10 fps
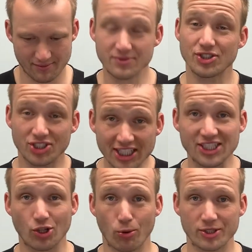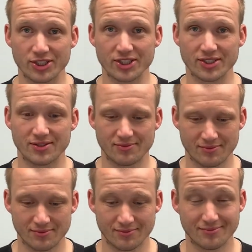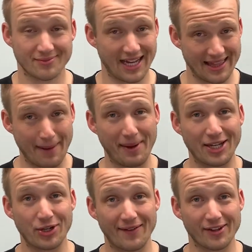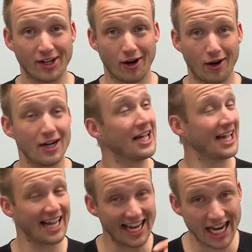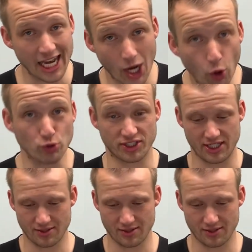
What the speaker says: She is gorgeous. And that man driving the car, he knows it.